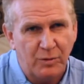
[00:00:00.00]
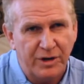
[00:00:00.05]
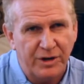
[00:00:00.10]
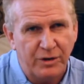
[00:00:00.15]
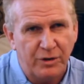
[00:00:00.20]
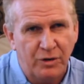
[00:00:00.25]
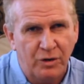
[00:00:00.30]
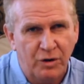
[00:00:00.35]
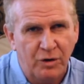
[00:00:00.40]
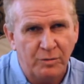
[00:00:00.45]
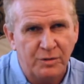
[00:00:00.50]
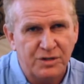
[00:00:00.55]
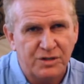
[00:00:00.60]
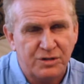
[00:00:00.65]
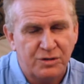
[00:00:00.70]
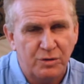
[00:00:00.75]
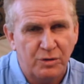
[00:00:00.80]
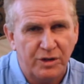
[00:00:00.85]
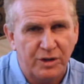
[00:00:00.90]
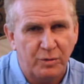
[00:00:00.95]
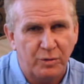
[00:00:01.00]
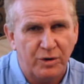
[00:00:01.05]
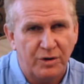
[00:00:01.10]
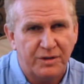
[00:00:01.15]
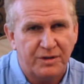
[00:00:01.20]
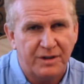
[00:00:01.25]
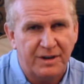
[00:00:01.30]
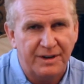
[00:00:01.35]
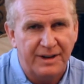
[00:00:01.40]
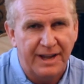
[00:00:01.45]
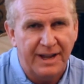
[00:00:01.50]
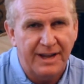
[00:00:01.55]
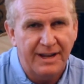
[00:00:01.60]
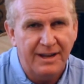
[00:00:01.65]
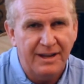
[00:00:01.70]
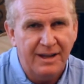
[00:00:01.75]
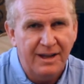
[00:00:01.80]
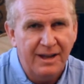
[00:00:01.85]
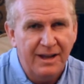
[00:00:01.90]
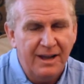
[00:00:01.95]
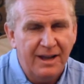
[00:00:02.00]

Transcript: what your home is truly worth today